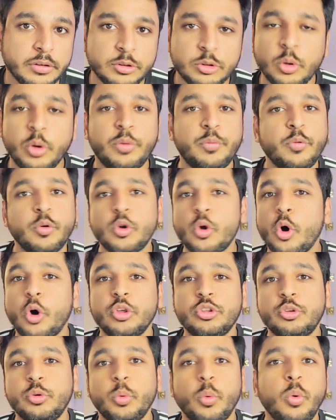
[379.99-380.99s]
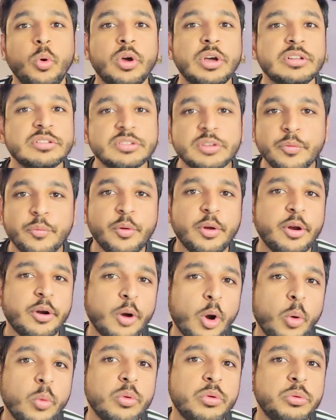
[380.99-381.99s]
So it would cost you somewhere
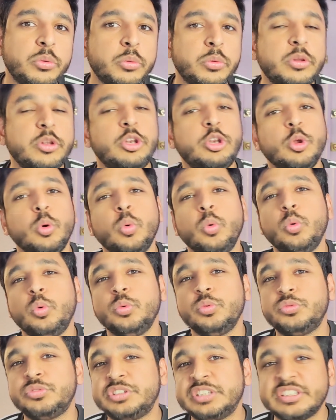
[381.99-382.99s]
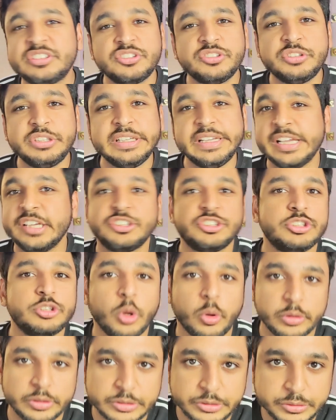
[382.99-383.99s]
around to 60-ish
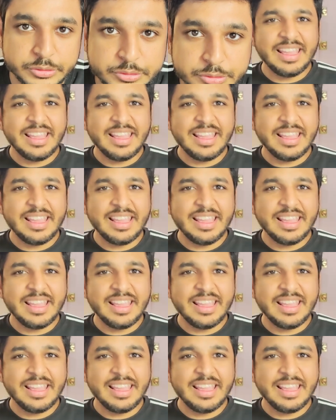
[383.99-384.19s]
dollars.